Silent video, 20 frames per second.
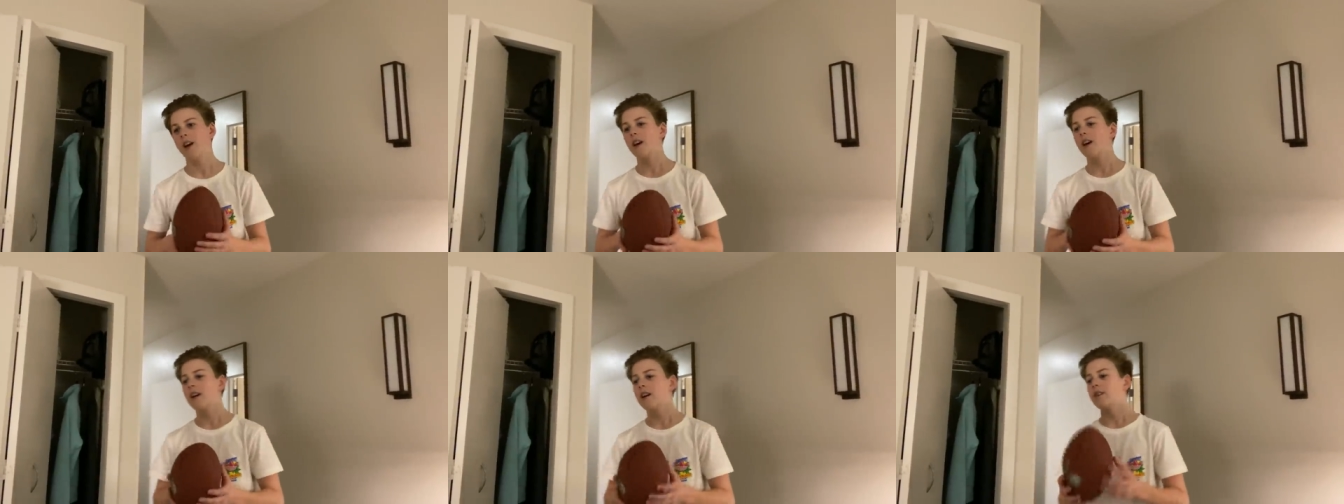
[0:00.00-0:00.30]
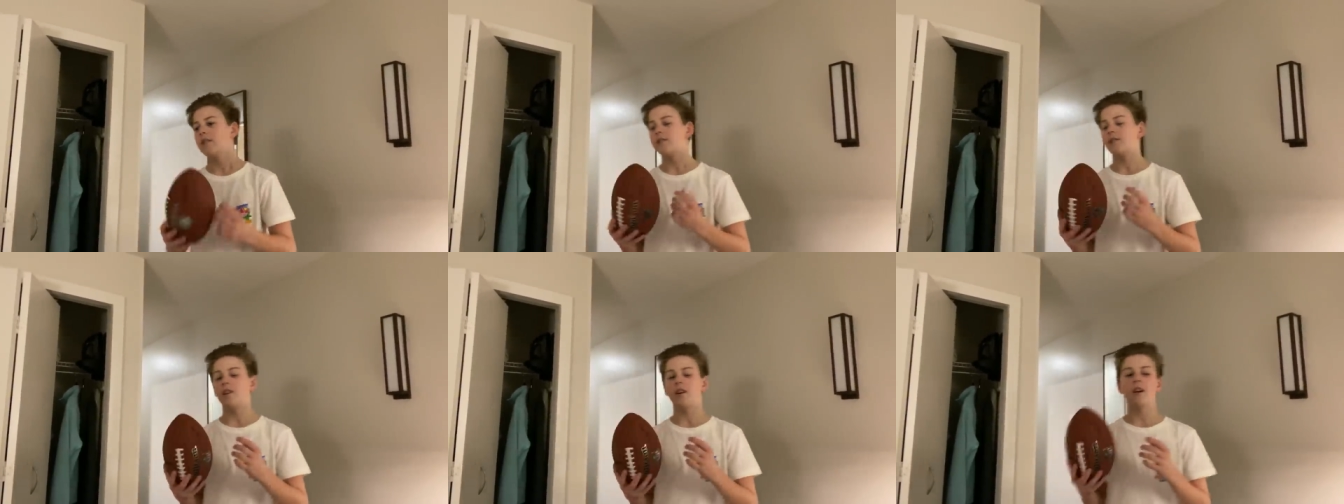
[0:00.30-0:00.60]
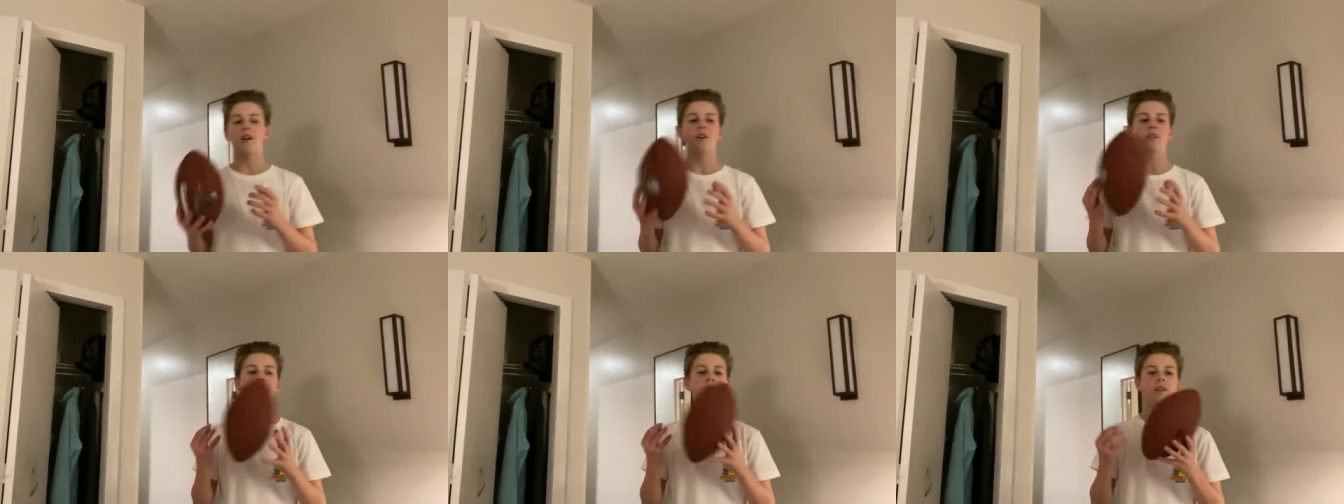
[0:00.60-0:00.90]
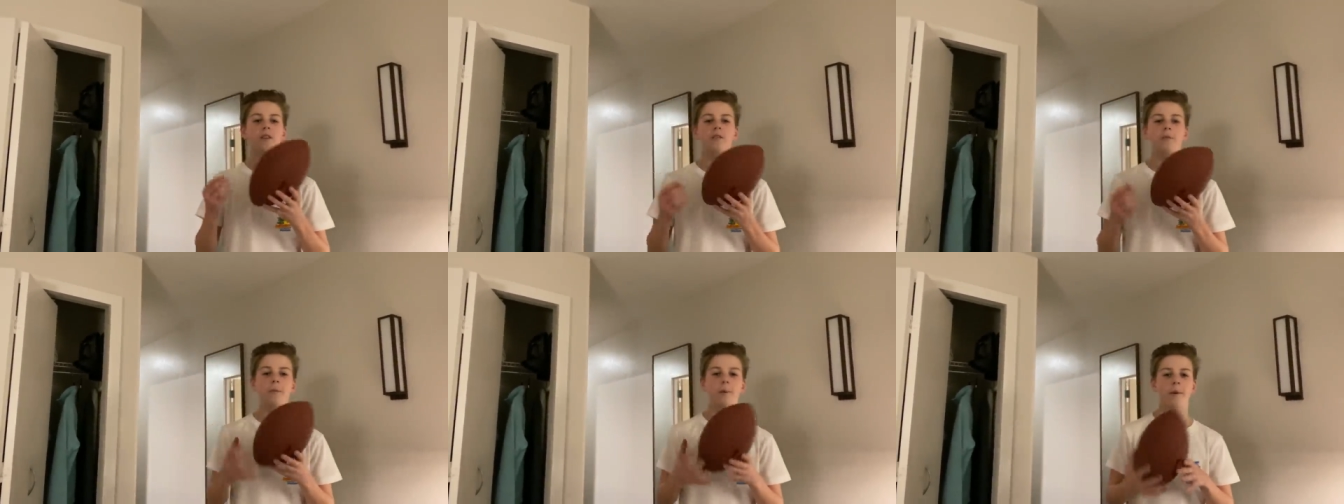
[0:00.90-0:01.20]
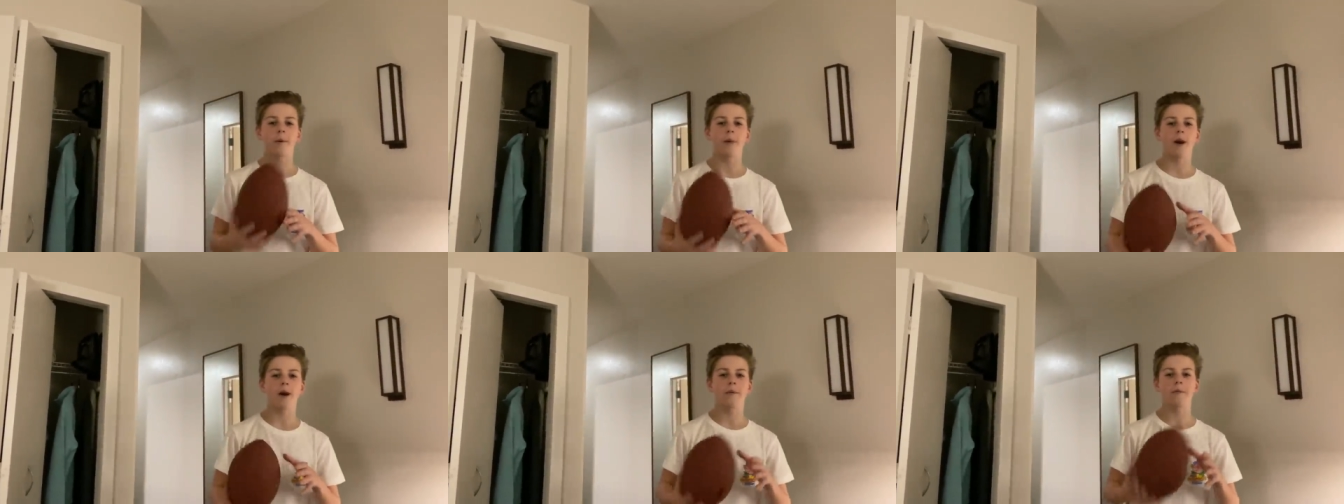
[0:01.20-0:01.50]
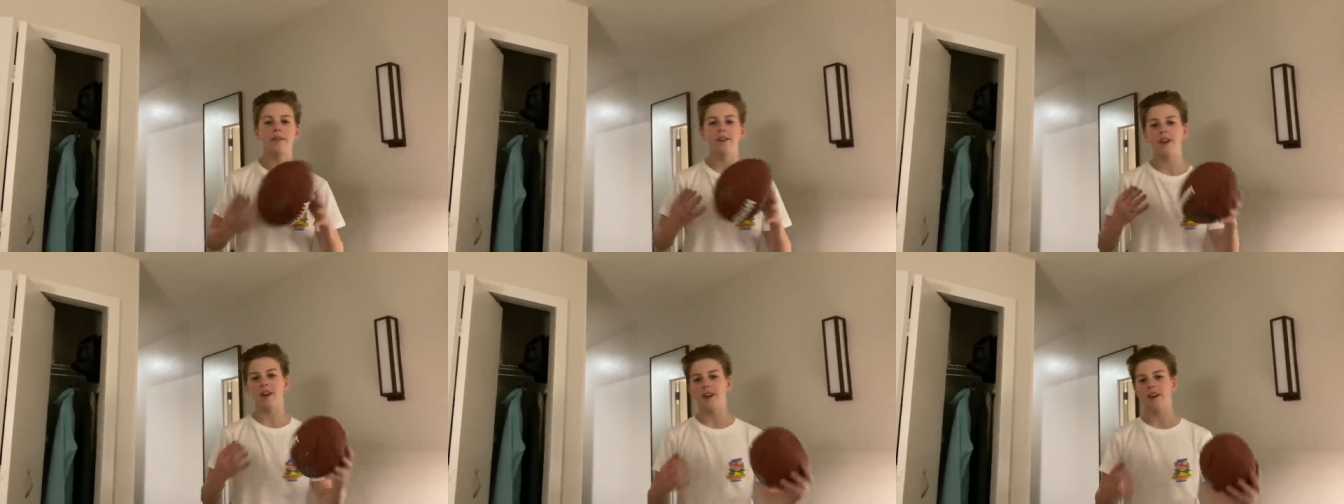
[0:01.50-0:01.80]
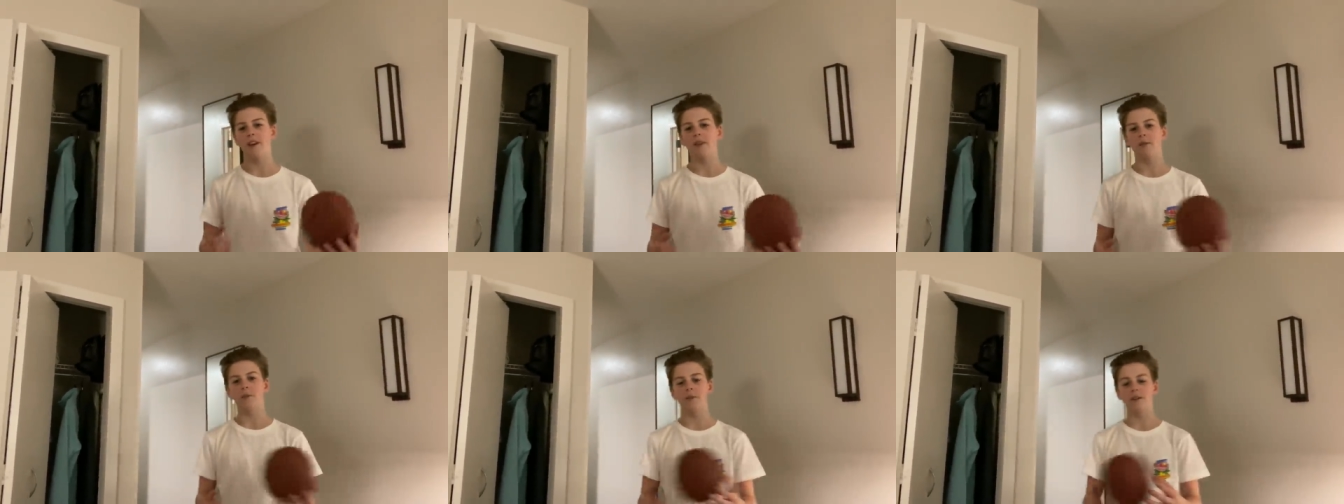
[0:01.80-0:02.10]
Christmas. So Woman happy
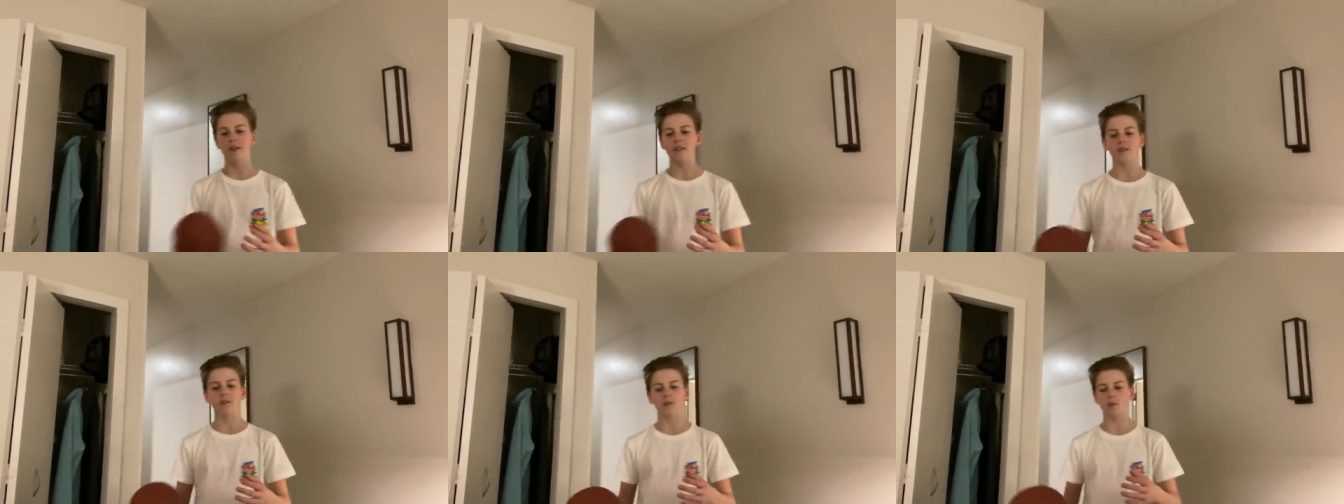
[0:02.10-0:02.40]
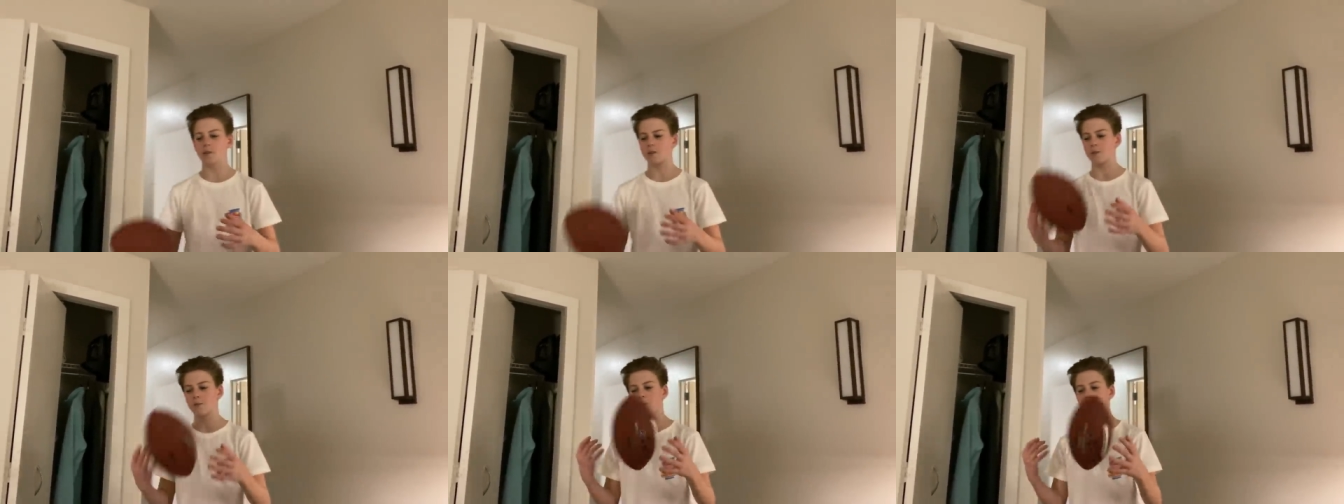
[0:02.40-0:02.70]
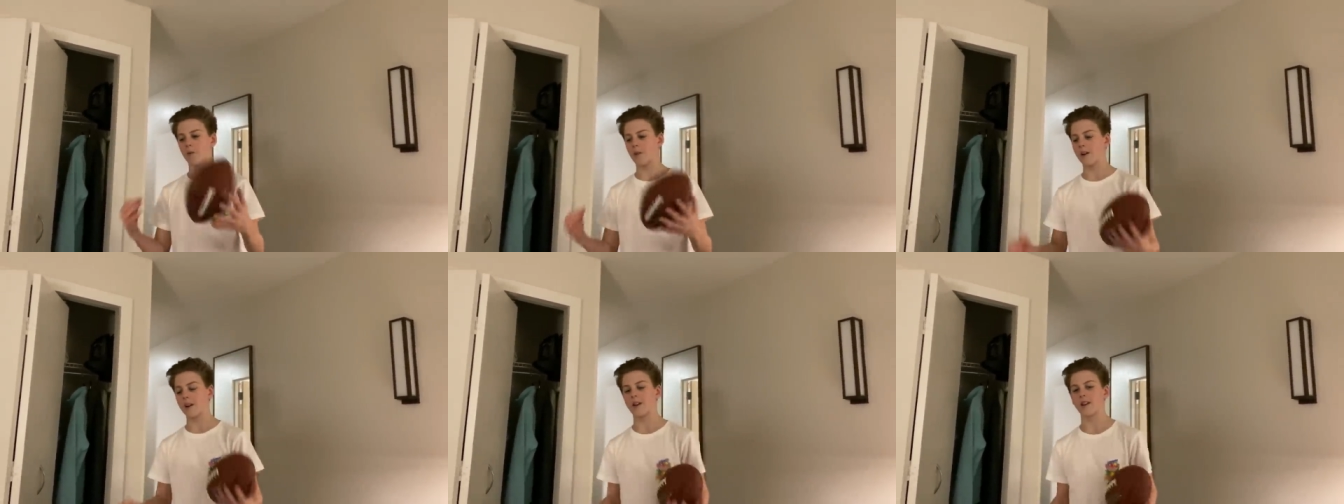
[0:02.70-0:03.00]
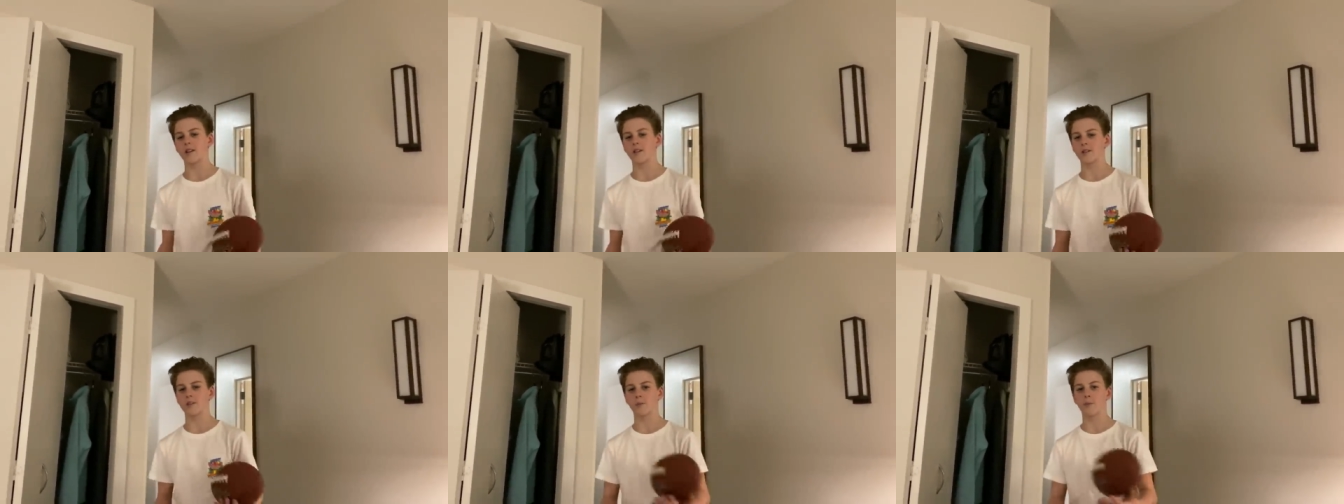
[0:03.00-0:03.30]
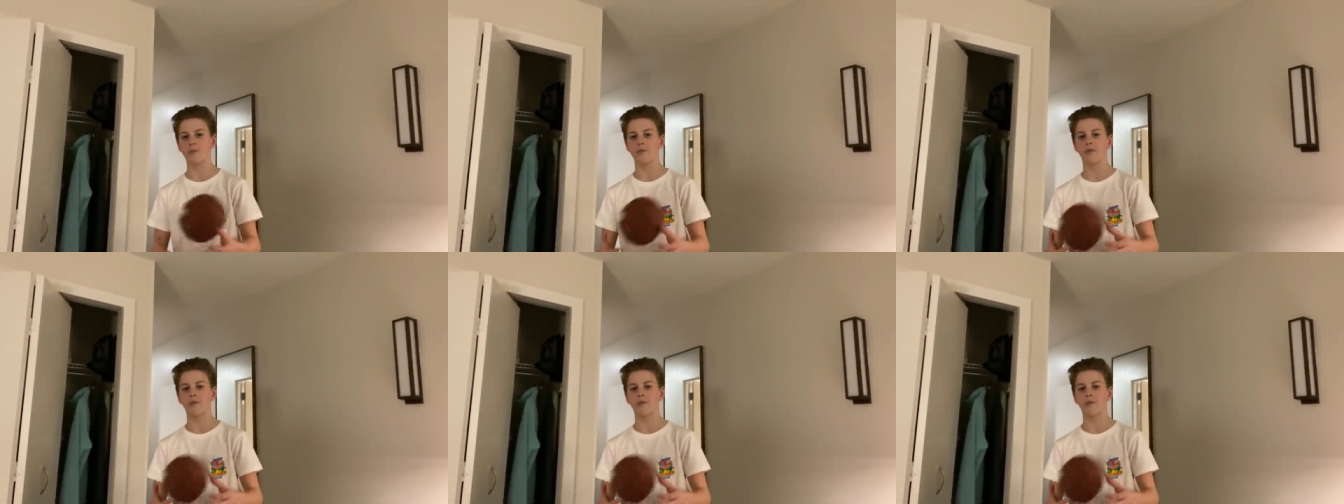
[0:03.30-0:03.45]
Day was Christmas morning, super